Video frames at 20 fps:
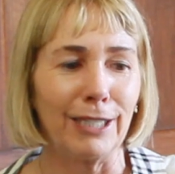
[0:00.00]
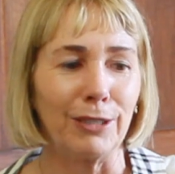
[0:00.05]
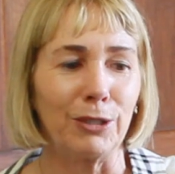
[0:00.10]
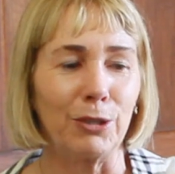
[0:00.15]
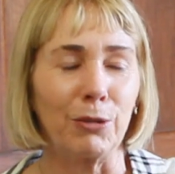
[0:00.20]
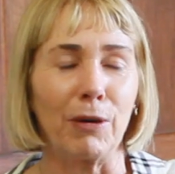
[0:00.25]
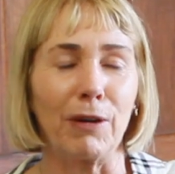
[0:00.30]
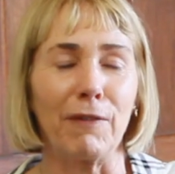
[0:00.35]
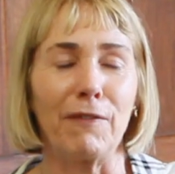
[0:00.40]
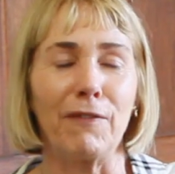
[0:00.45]

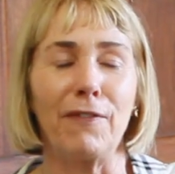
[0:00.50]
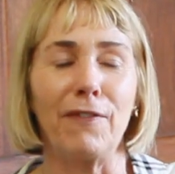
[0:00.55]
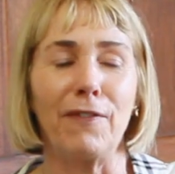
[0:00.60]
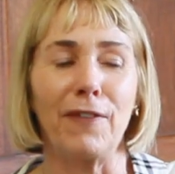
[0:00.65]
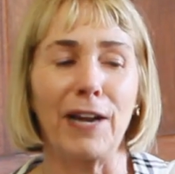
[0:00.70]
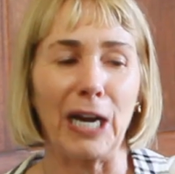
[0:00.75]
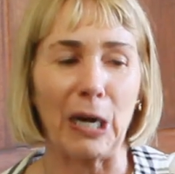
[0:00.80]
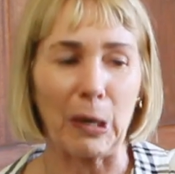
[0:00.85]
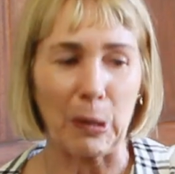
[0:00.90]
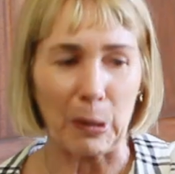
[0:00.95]
to a
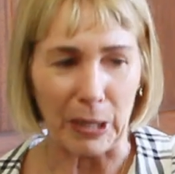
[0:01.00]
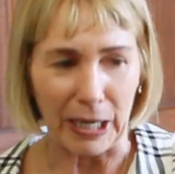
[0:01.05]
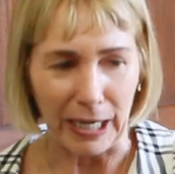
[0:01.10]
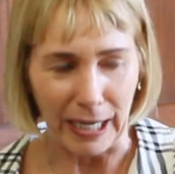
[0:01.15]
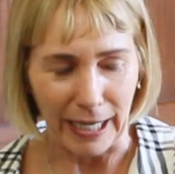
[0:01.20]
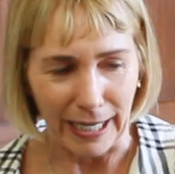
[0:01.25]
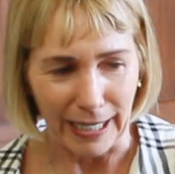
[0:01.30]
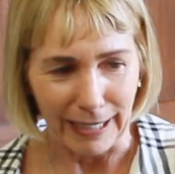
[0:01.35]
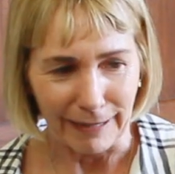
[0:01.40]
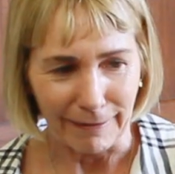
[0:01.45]

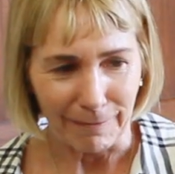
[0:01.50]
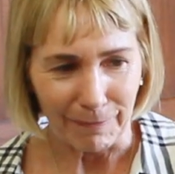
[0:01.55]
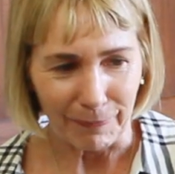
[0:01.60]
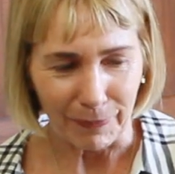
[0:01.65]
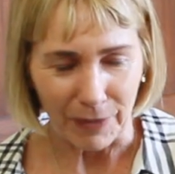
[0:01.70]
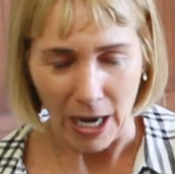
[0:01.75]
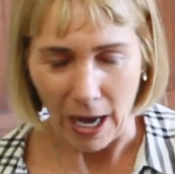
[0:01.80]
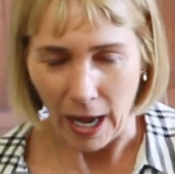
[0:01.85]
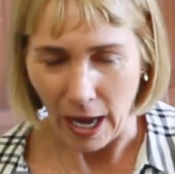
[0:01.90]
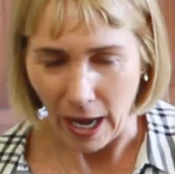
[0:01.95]
very
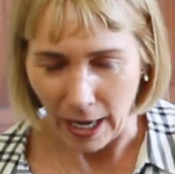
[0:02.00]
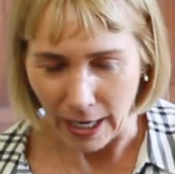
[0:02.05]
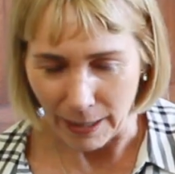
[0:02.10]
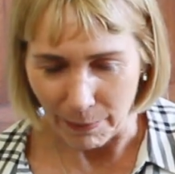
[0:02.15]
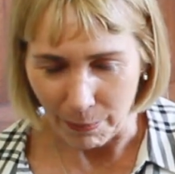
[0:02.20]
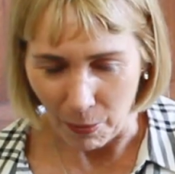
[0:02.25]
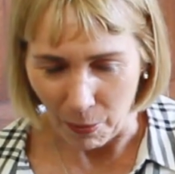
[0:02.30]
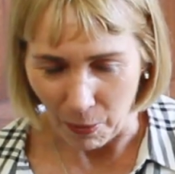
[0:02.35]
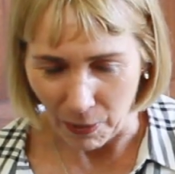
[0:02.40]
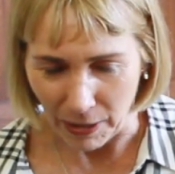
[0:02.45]
high
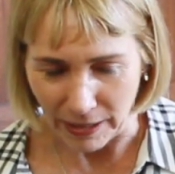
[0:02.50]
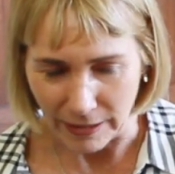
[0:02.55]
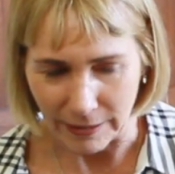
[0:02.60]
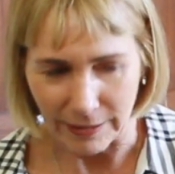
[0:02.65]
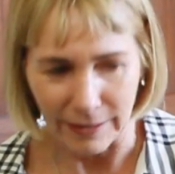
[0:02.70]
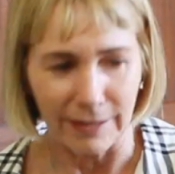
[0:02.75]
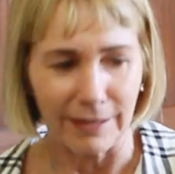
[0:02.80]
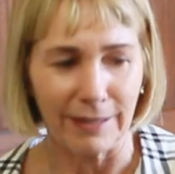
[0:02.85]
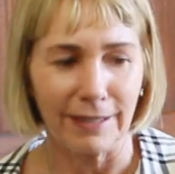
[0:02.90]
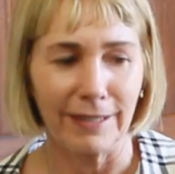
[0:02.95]

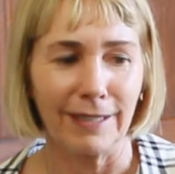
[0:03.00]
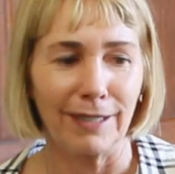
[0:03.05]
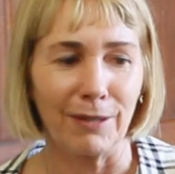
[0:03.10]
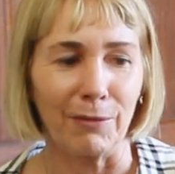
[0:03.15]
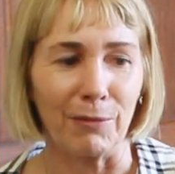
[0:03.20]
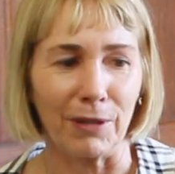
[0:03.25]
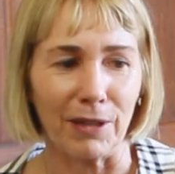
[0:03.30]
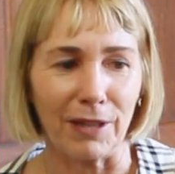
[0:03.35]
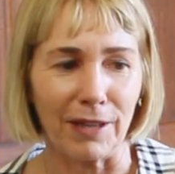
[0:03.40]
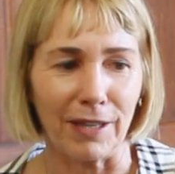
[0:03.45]
point
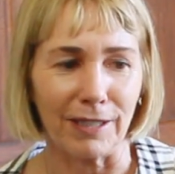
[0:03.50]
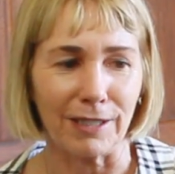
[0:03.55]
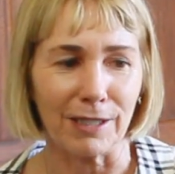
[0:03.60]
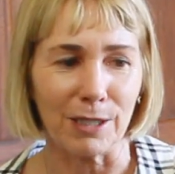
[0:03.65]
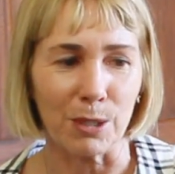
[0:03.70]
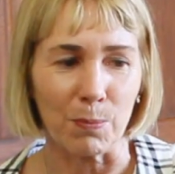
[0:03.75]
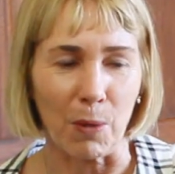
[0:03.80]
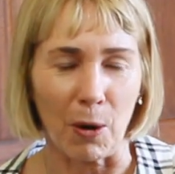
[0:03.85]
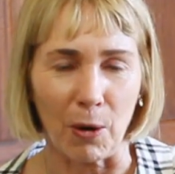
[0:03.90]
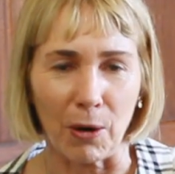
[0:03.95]
with the
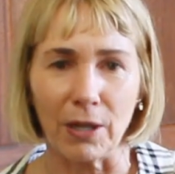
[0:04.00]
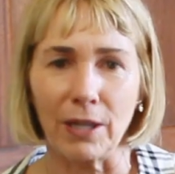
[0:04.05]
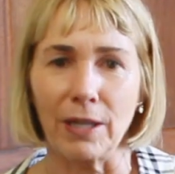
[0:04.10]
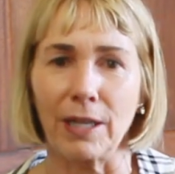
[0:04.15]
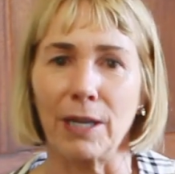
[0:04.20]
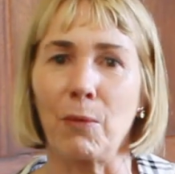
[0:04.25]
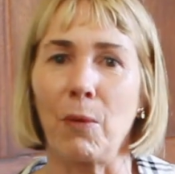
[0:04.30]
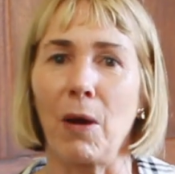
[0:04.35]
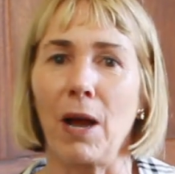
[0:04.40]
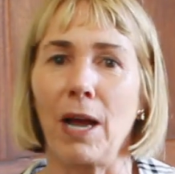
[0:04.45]

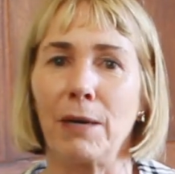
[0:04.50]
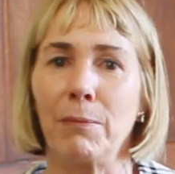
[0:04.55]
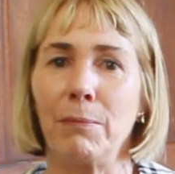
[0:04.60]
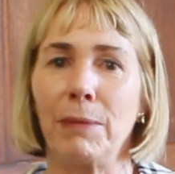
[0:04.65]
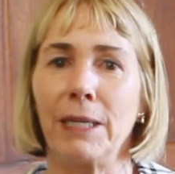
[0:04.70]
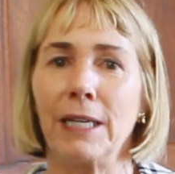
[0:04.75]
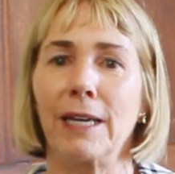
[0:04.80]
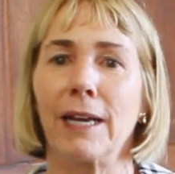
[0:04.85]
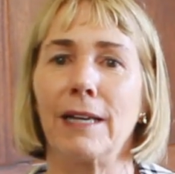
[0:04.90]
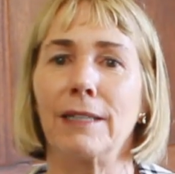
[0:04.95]
sparkling wine
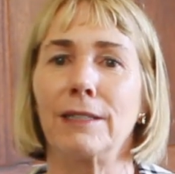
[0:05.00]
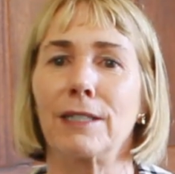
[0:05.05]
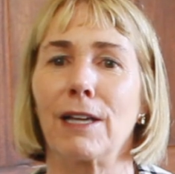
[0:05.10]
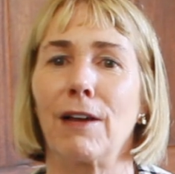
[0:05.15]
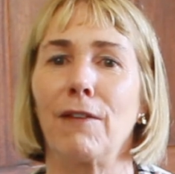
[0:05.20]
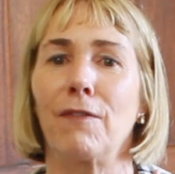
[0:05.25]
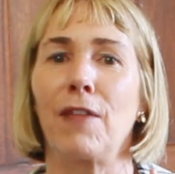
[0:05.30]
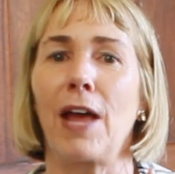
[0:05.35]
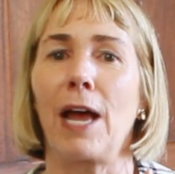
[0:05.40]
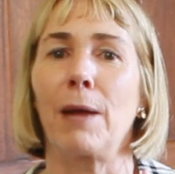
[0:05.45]
because
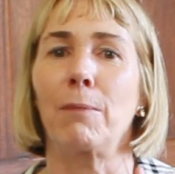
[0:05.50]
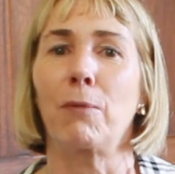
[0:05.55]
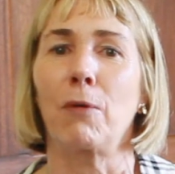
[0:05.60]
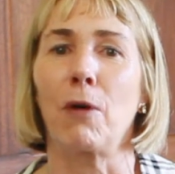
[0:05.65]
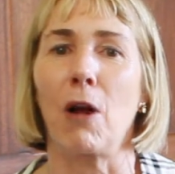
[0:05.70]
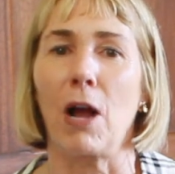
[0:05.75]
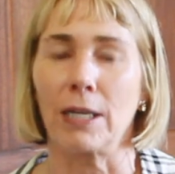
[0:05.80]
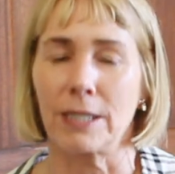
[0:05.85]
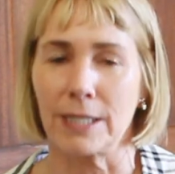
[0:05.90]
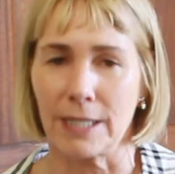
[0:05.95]
of that
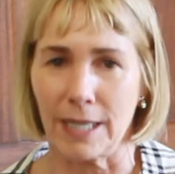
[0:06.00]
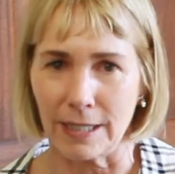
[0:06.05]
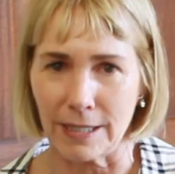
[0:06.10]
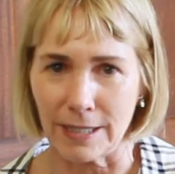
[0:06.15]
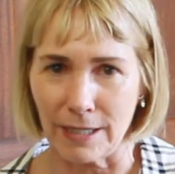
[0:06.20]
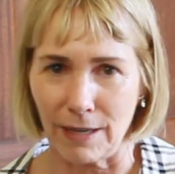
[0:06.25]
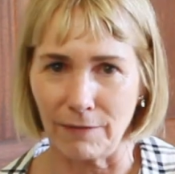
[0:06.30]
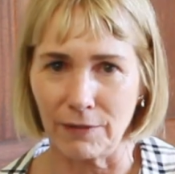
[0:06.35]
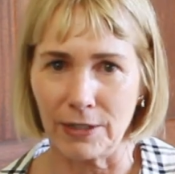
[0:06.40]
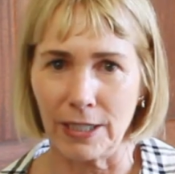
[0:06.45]

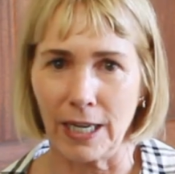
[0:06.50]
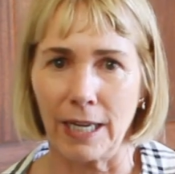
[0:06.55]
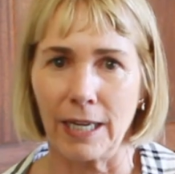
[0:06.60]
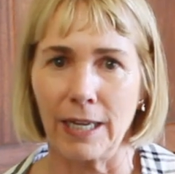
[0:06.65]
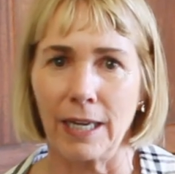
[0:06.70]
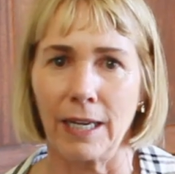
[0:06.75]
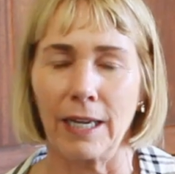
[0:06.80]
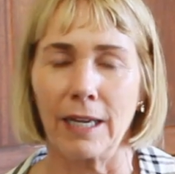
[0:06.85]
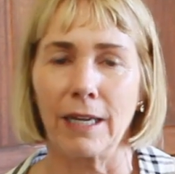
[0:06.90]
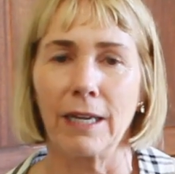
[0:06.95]
process of
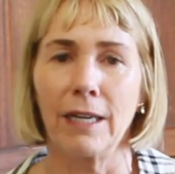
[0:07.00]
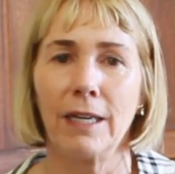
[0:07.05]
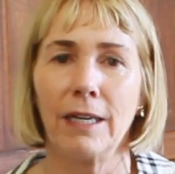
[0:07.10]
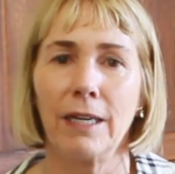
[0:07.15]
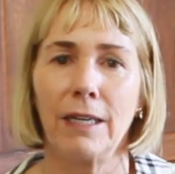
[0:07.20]
taking